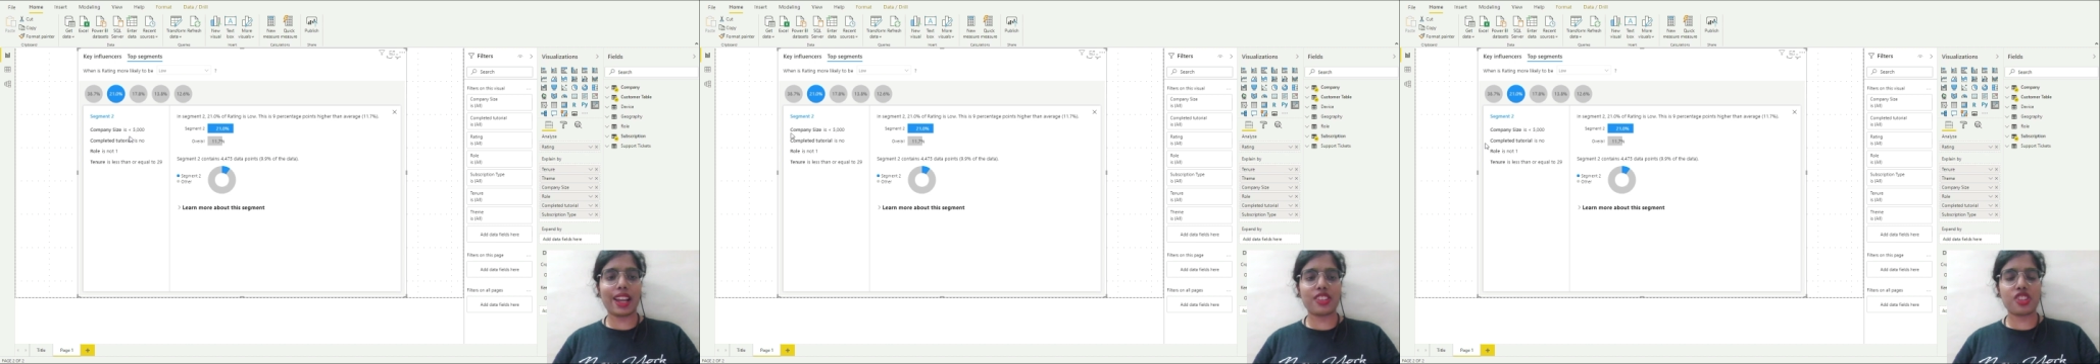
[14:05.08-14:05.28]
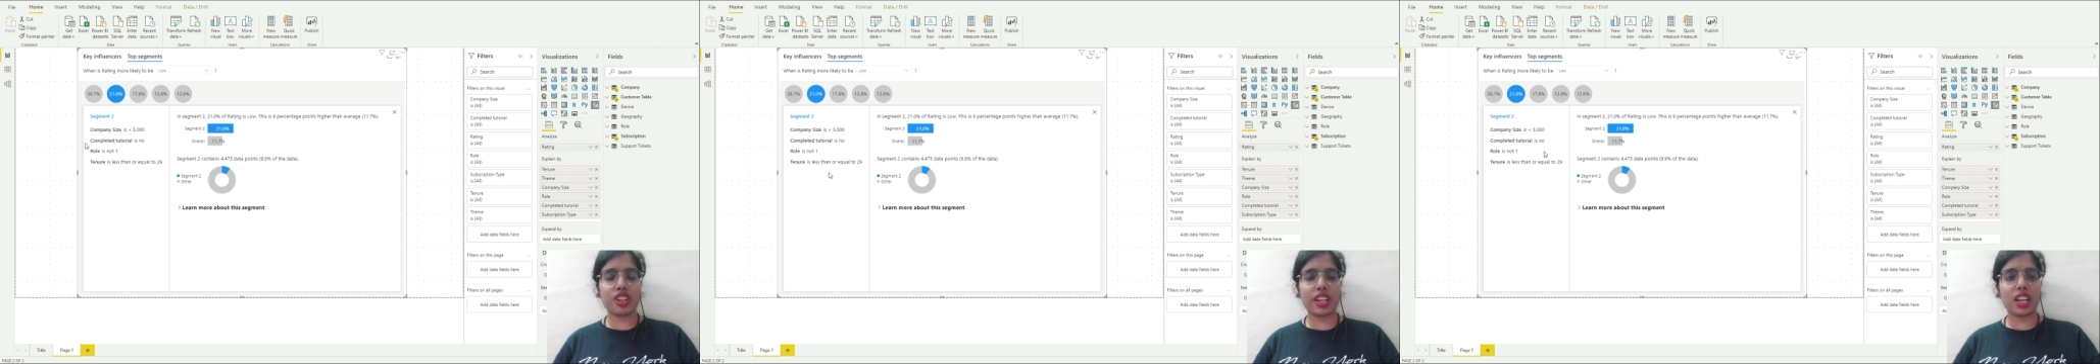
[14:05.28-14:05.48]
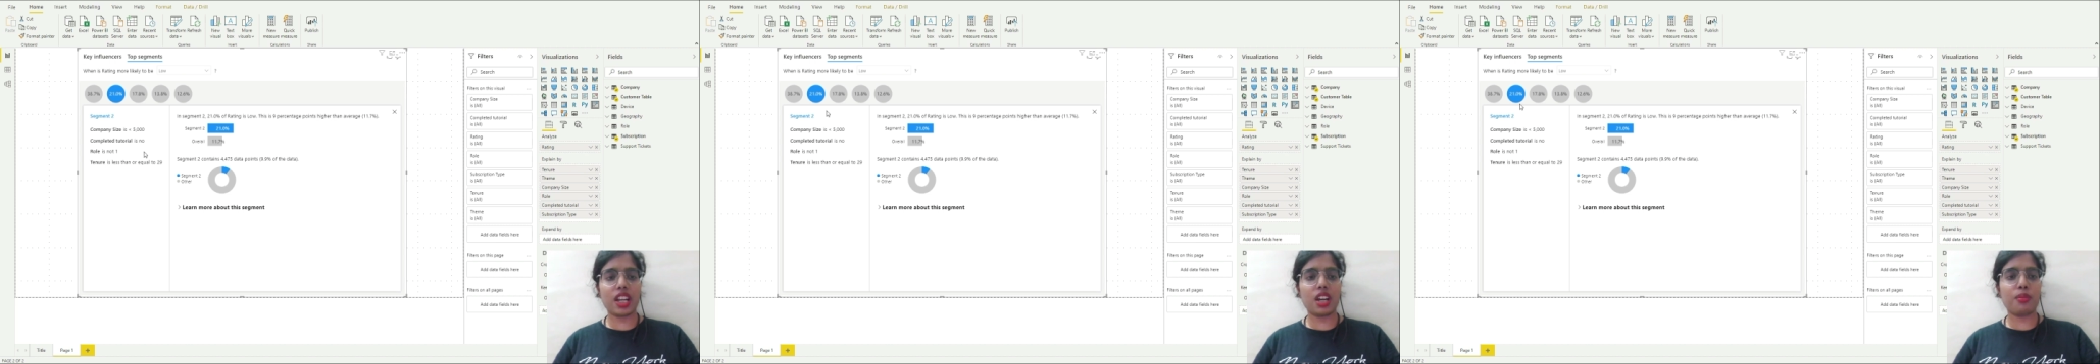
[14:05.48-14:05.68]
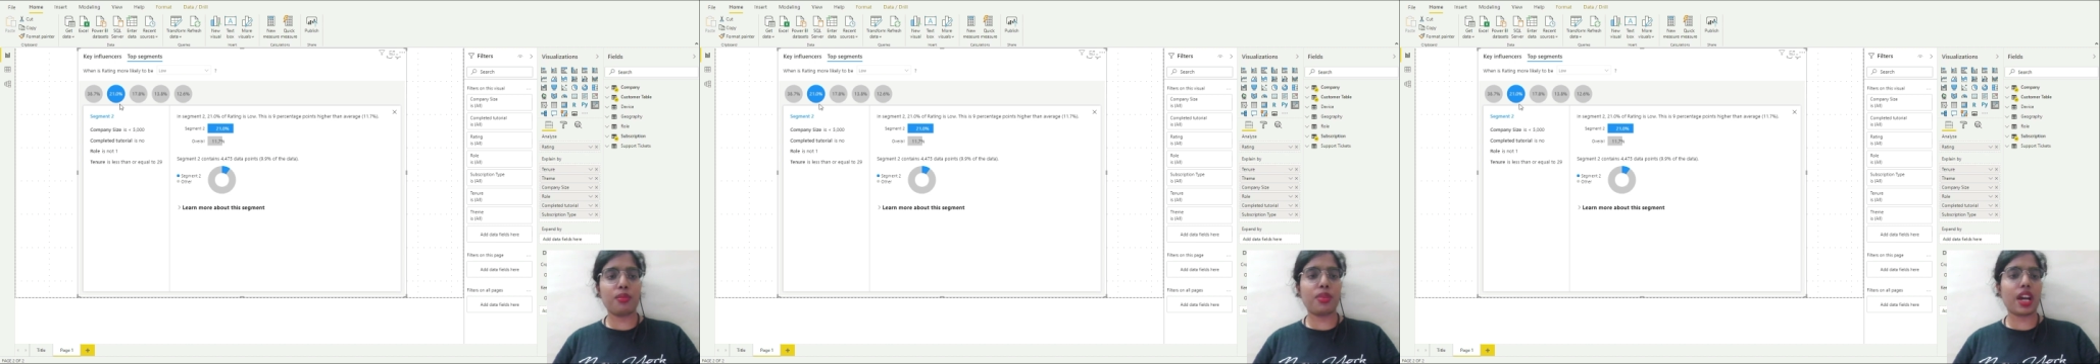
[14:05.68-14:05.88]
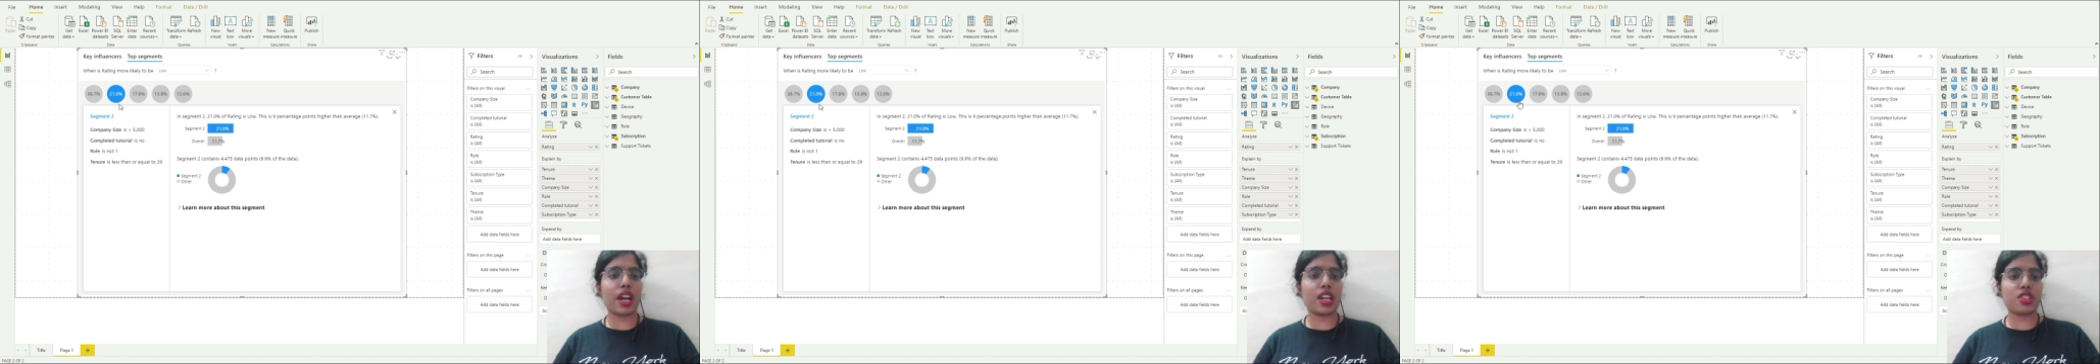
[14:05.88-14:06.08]
actually
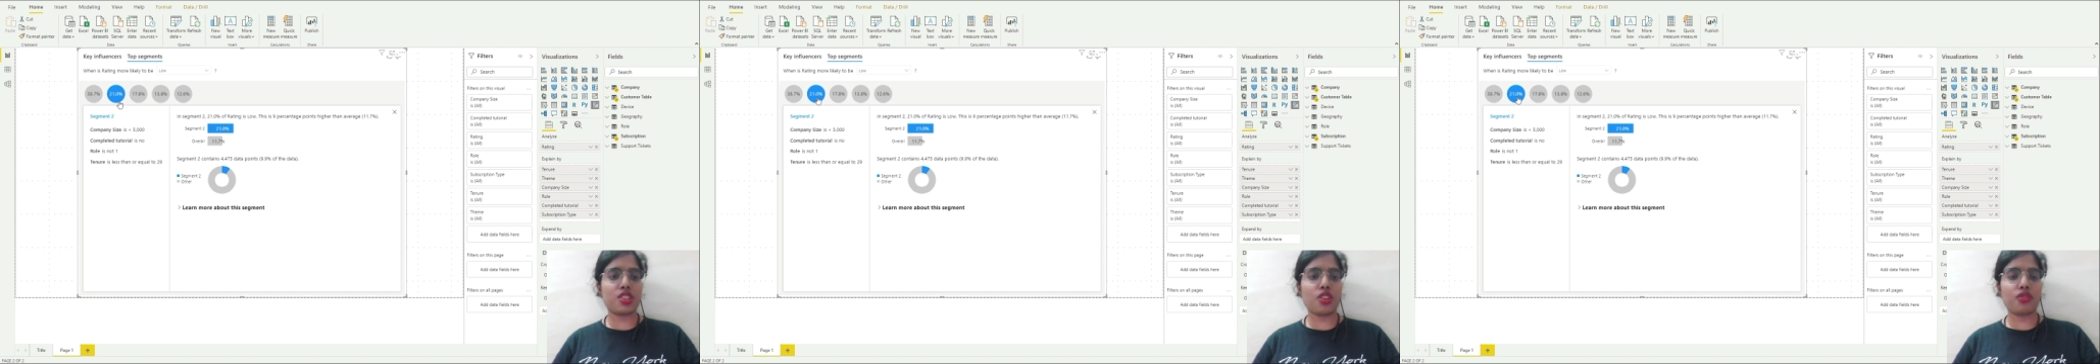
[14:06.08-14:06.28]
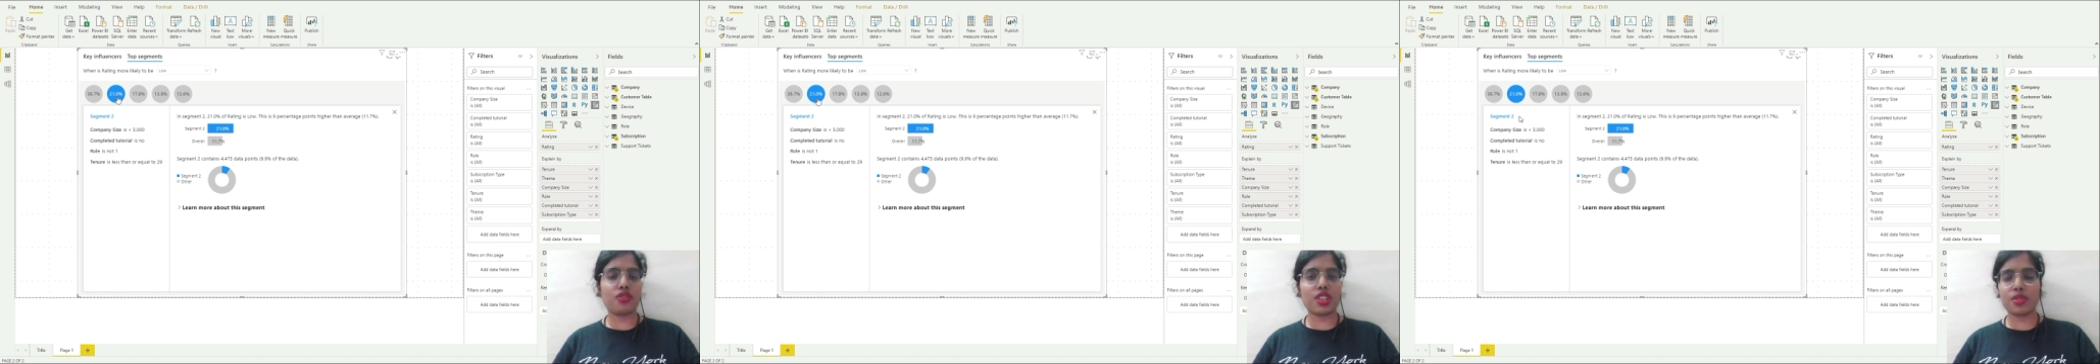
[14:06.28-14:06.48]
comprise of